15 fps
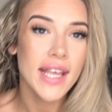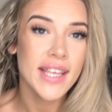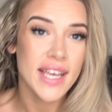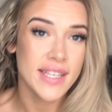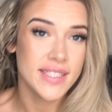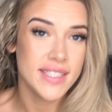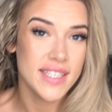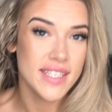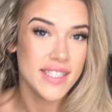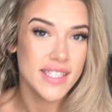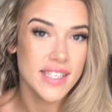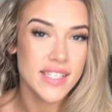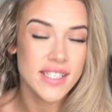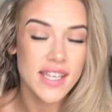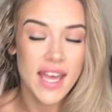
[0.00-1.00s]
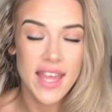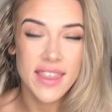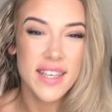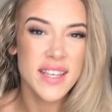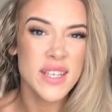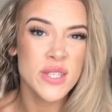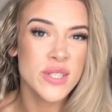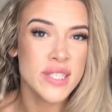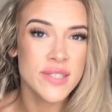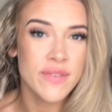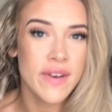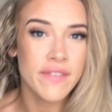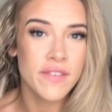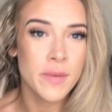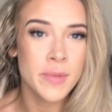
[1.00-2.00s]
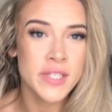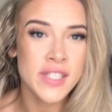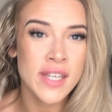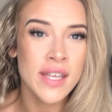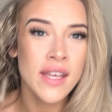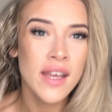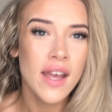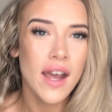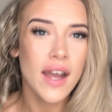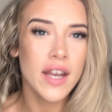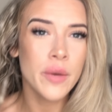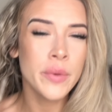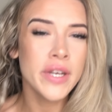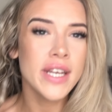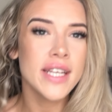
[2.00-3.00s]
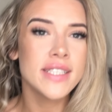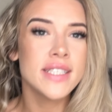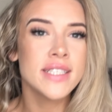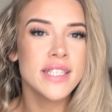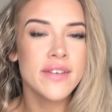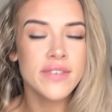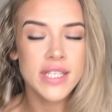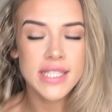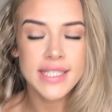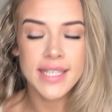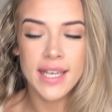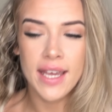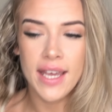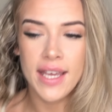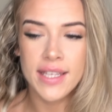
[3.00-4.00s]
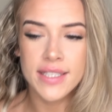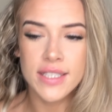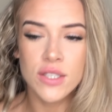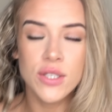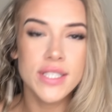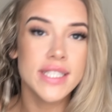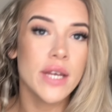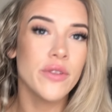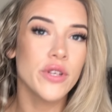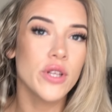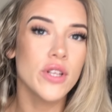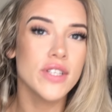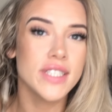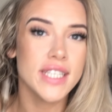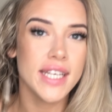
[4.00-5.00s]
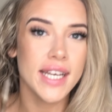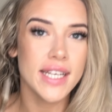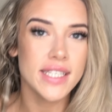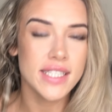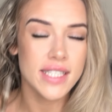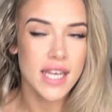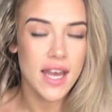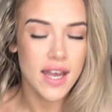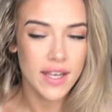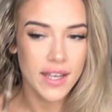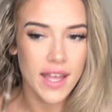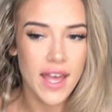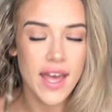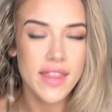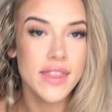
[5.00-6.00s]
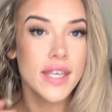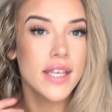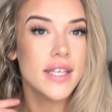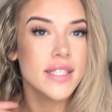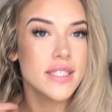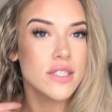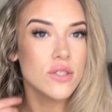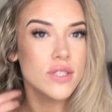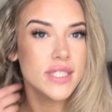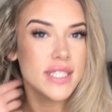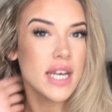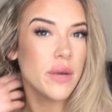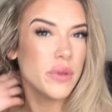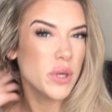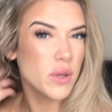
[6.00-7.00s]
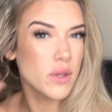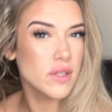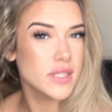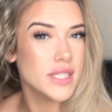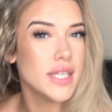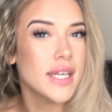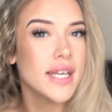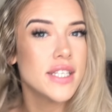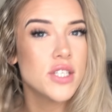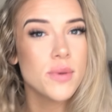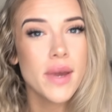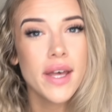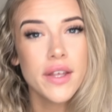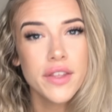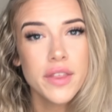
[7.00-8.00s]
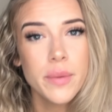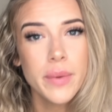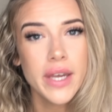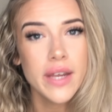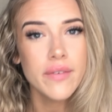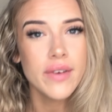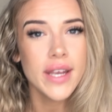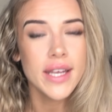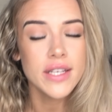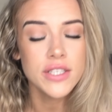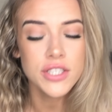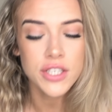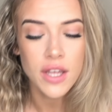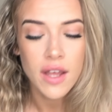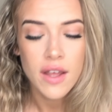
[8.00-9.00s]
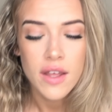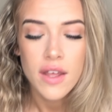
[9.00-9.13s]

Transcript: Yes, it did. I think it does for everybody. And I wouldn't necessarily say it slows down the closer you get to target. I think it slows down the closer you get to a healthy weight range.